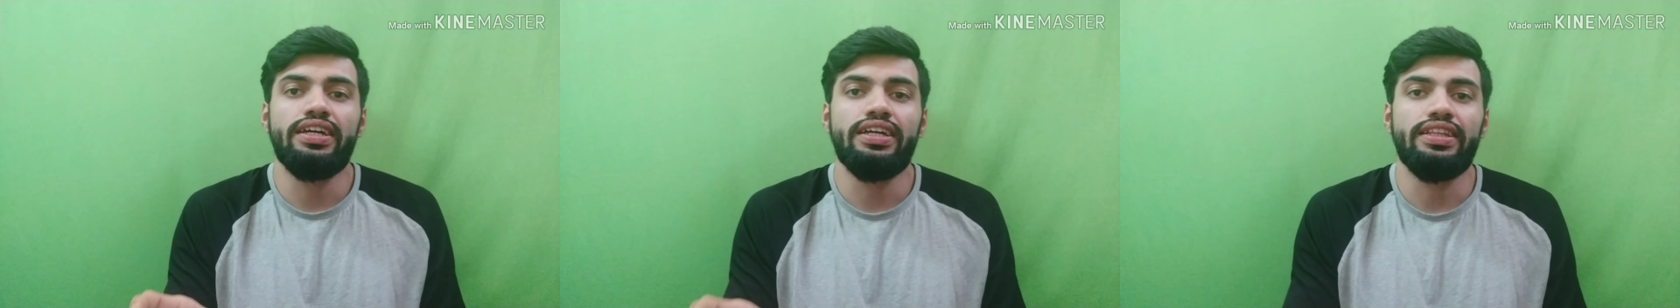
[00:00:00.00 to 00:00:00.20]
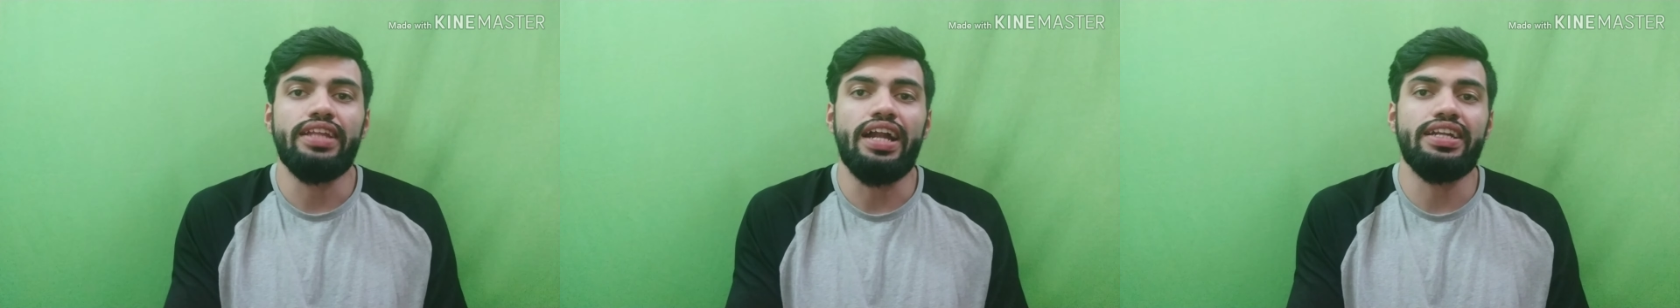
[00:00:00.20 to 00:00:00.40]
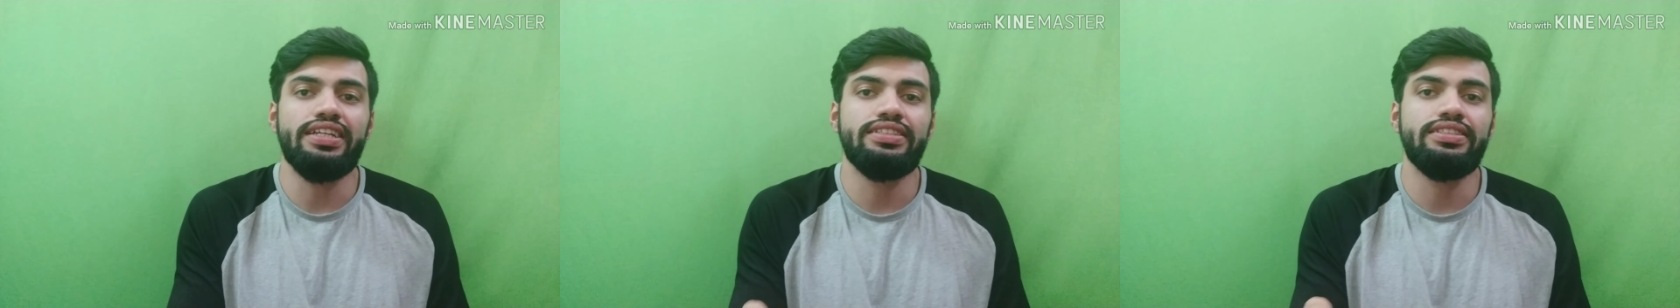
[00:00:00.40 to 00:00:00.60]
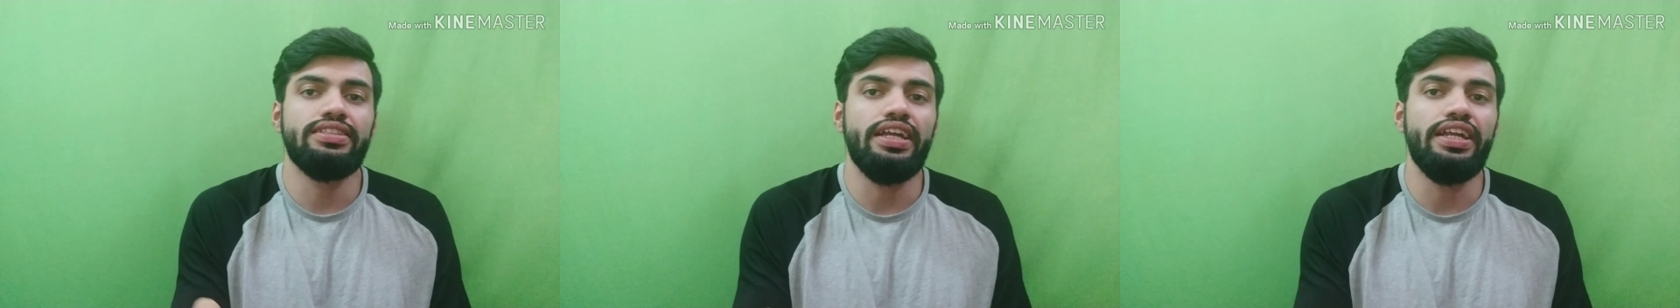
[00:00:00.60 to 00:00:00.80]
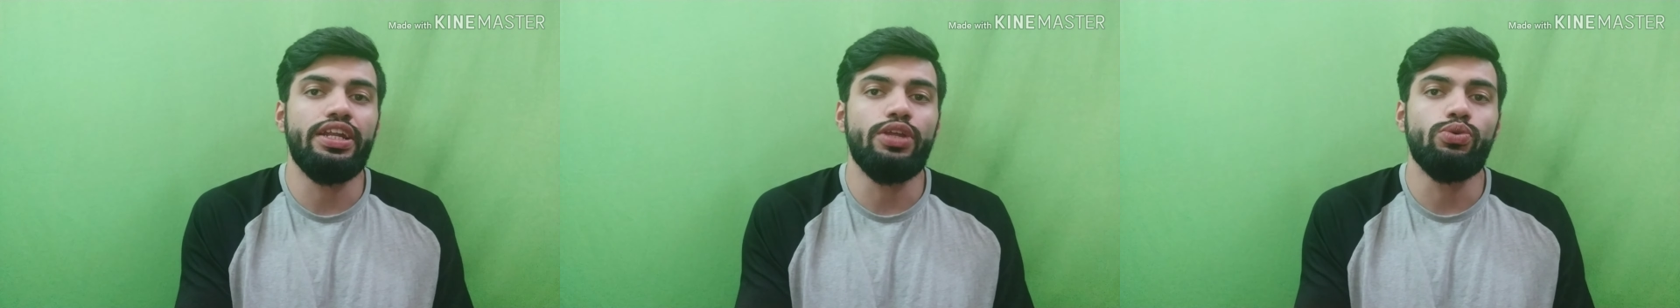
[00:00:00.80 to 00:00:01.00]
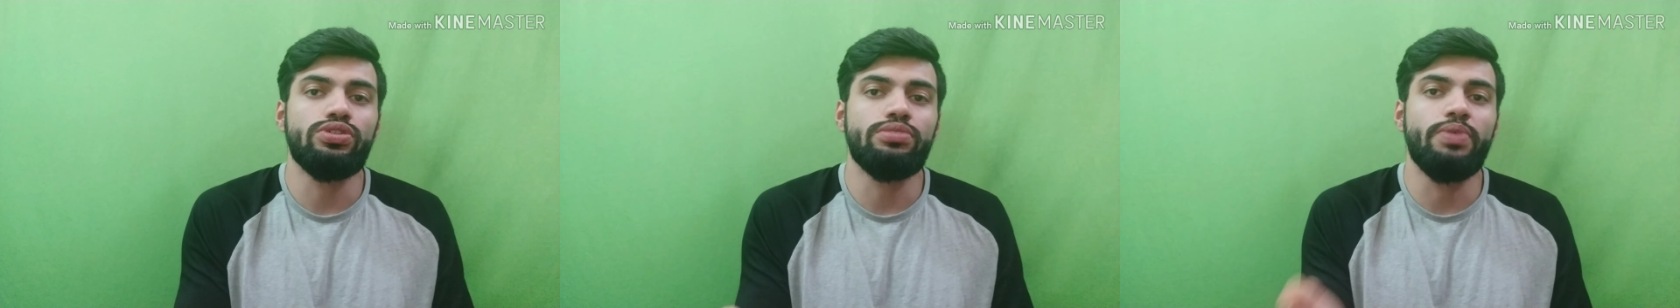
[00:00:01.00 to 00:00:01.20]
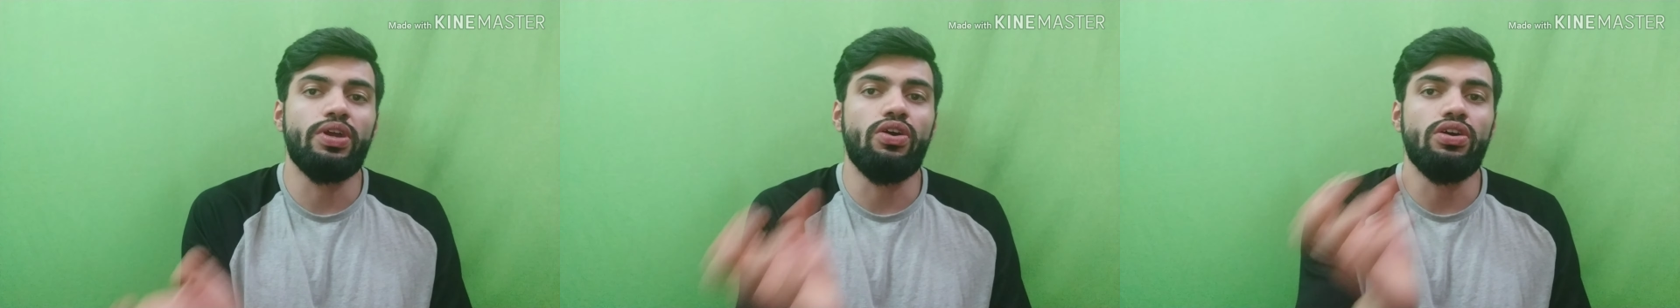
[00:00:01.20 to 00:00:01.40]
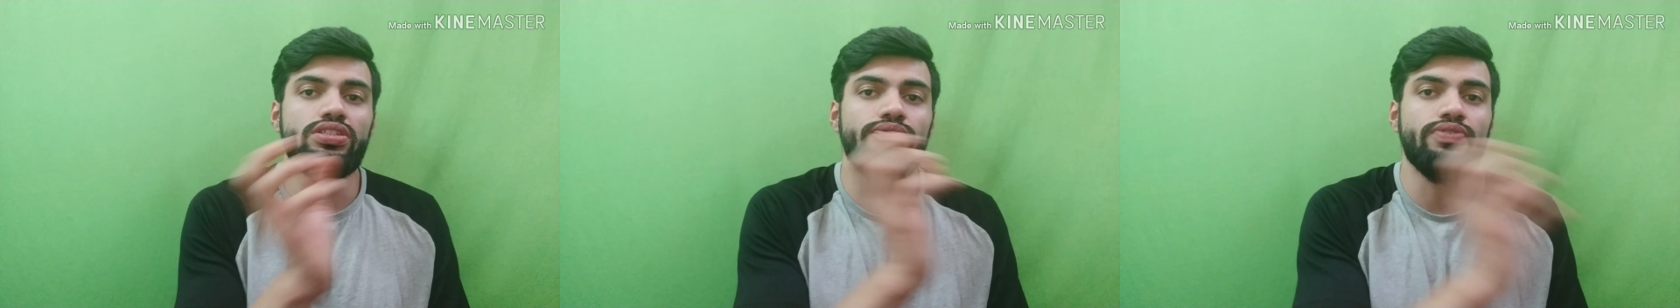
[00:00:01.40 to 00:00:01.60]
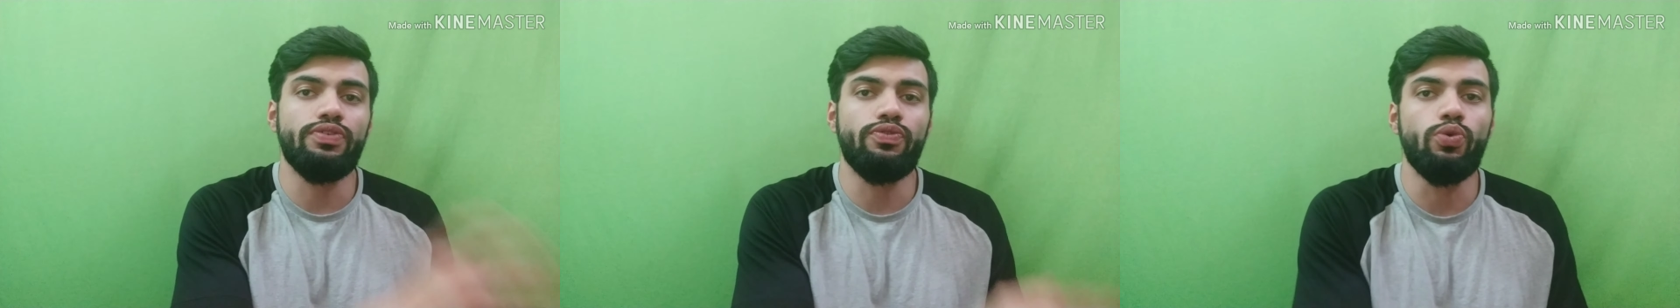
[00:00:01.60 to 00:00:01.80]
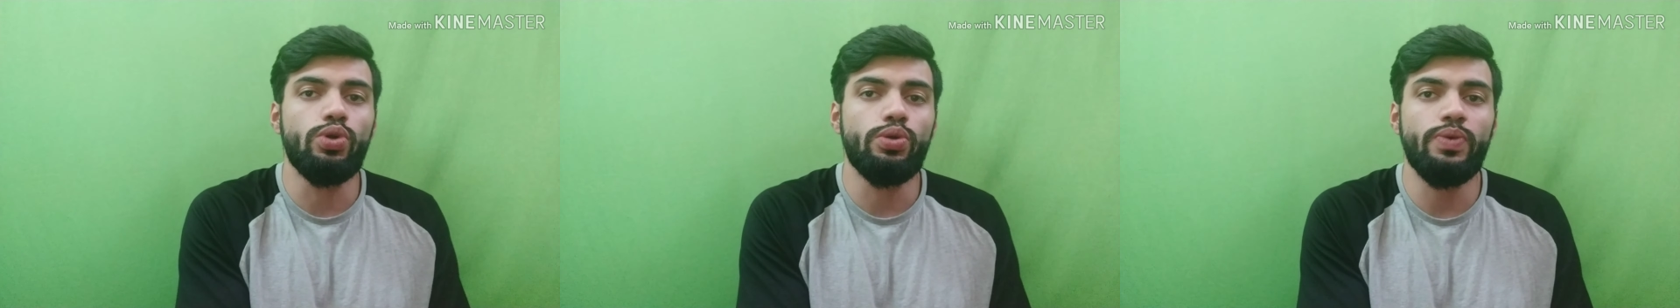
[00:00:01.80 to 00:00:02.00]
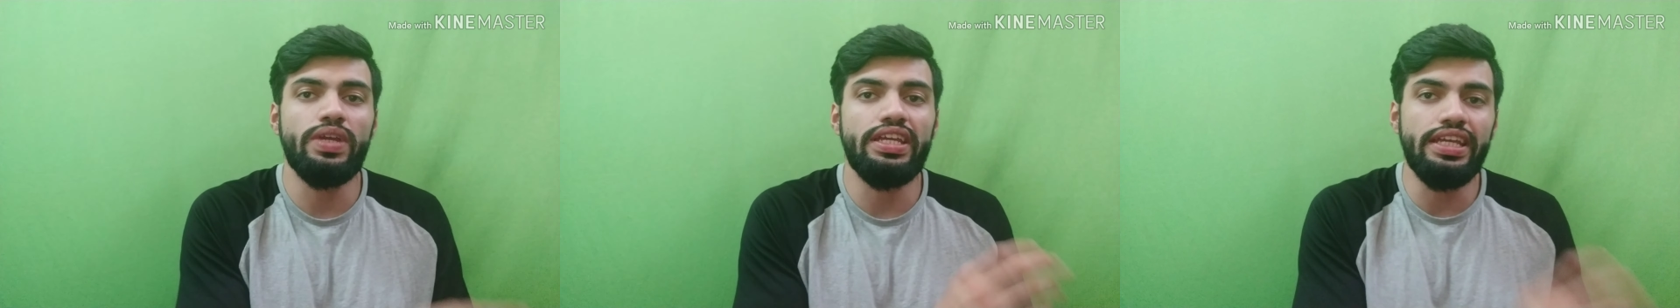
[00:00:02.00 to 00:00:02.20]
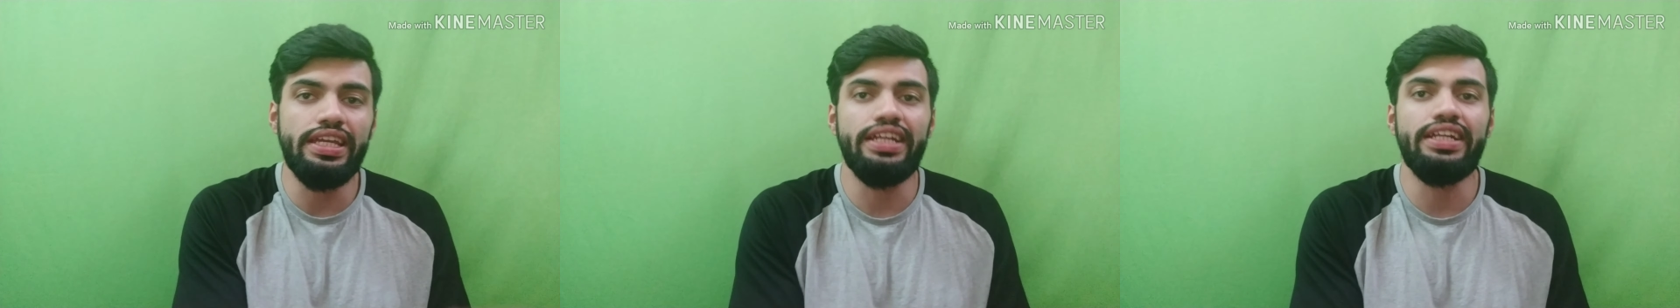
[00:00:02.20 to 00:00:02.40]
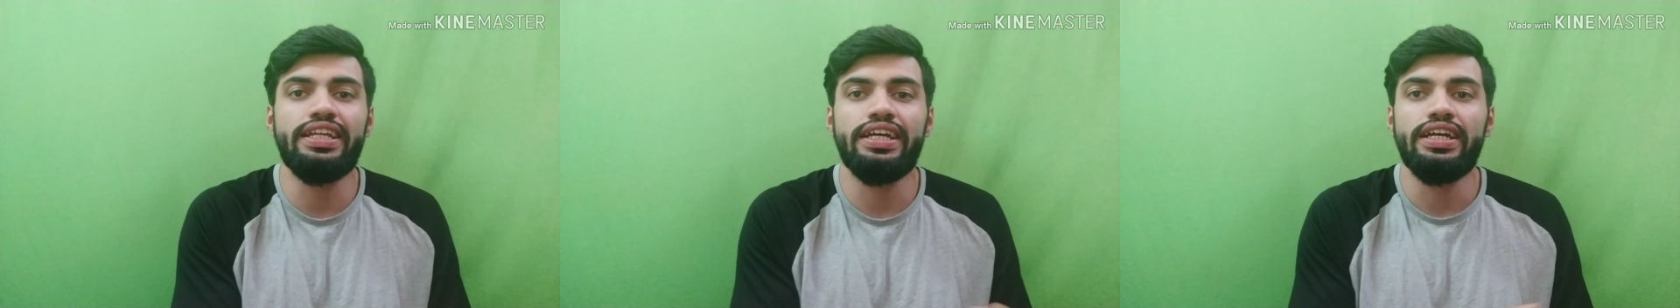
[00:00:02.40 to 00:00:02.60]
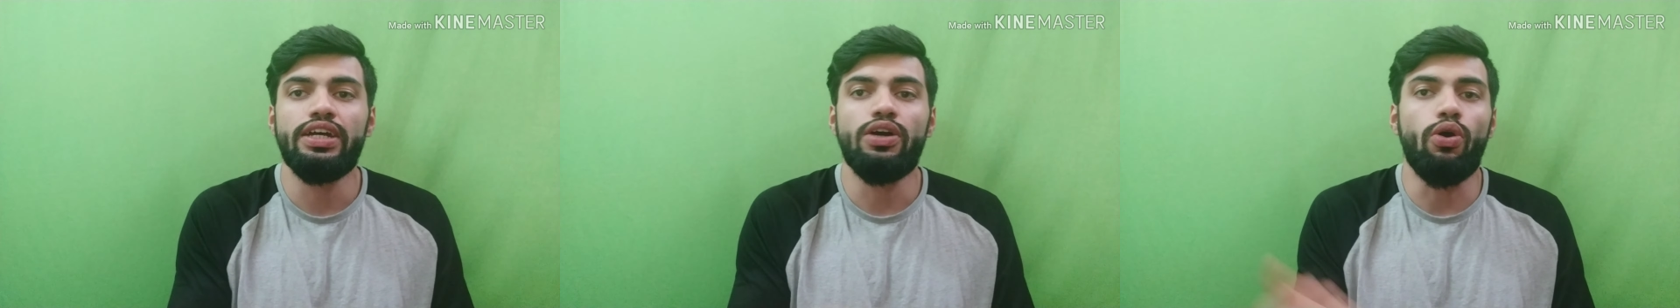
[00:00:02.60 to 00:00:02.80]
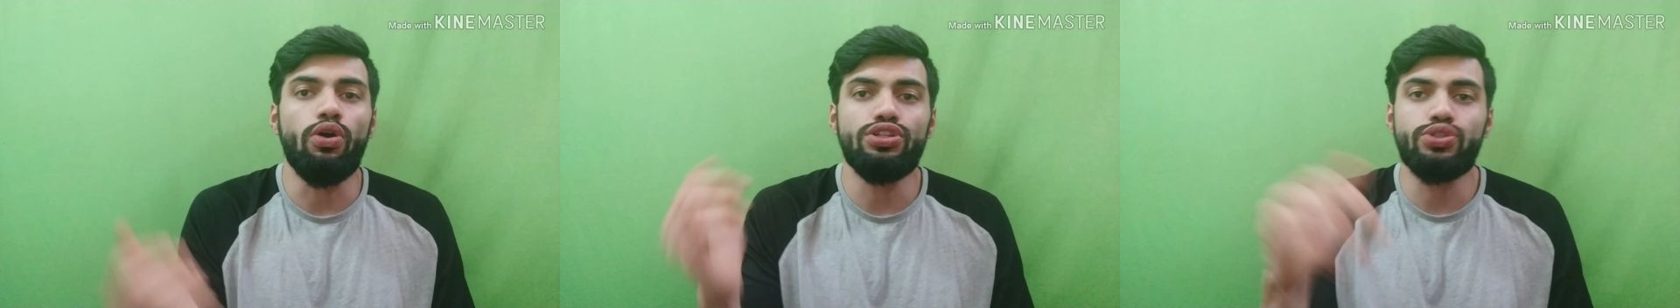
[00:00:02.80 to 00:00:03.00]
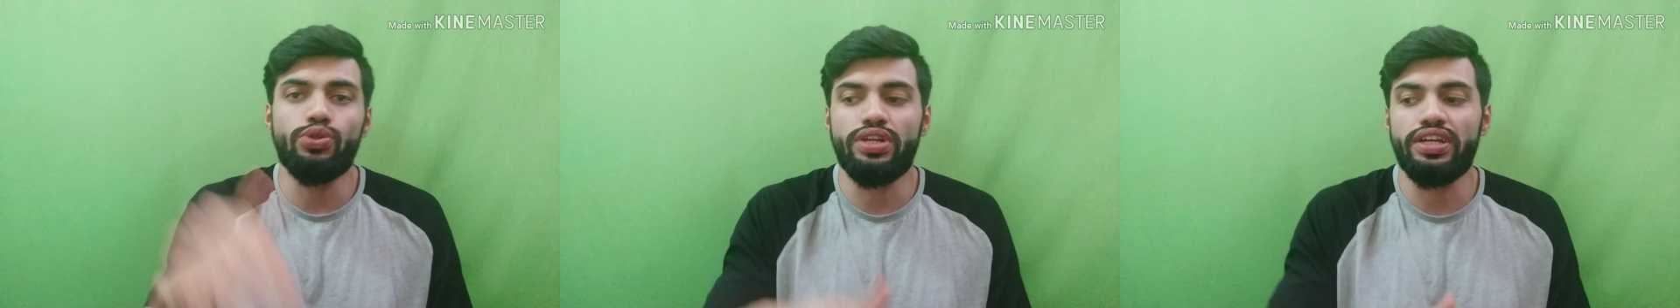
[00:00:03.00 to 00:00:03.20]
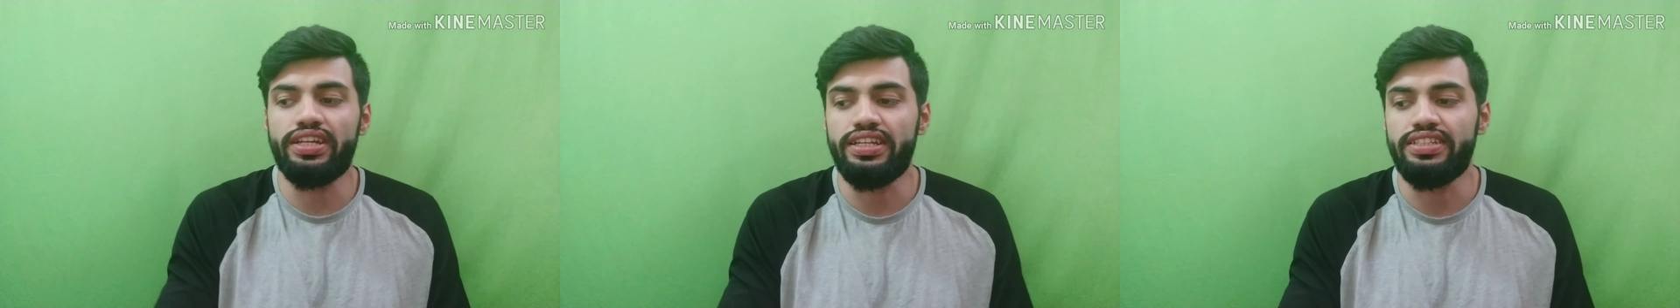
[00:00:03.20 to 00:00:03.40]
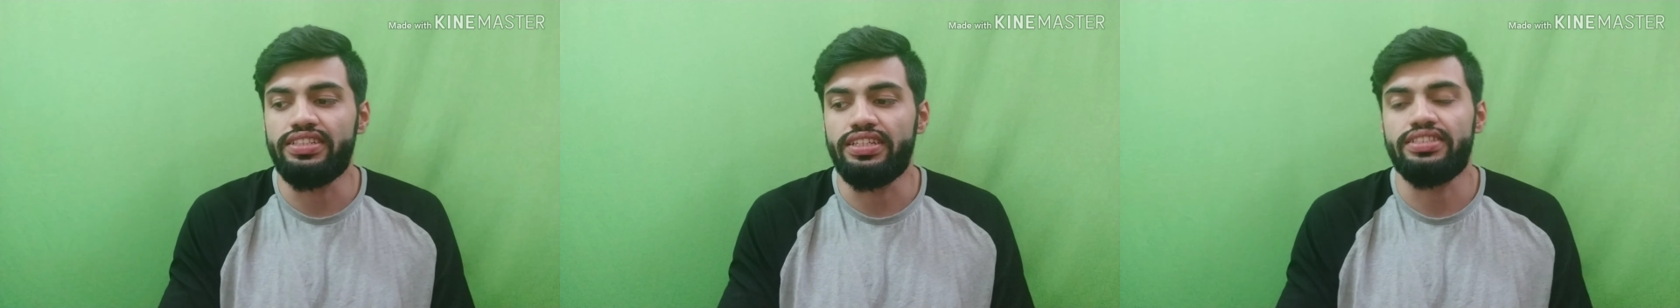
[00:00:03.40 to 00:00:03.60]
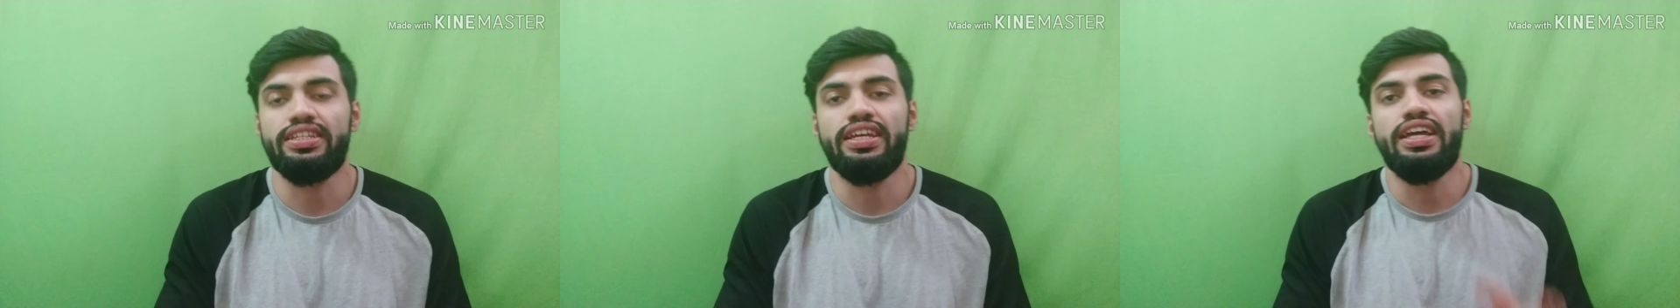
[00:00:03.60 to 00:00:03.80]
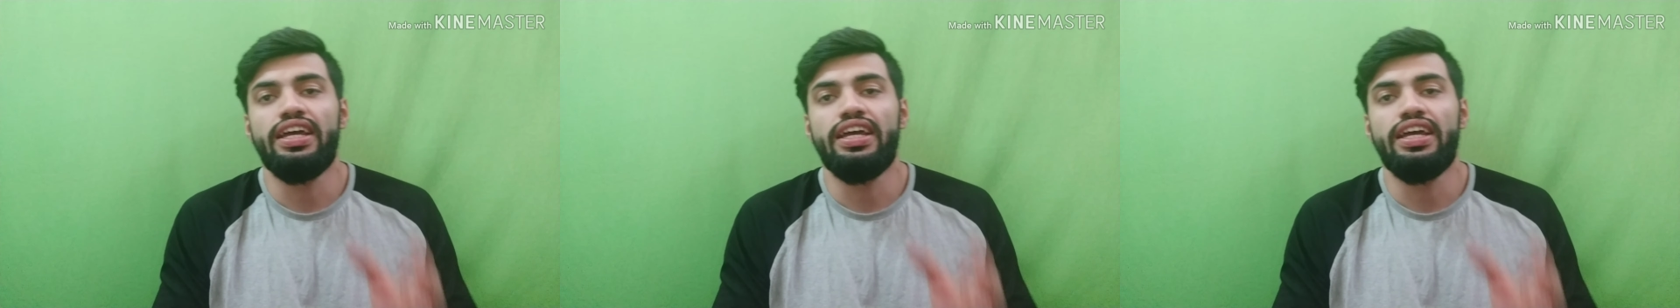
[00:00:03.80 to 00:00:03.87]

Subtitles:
that is induced because of the food we eat also decreases.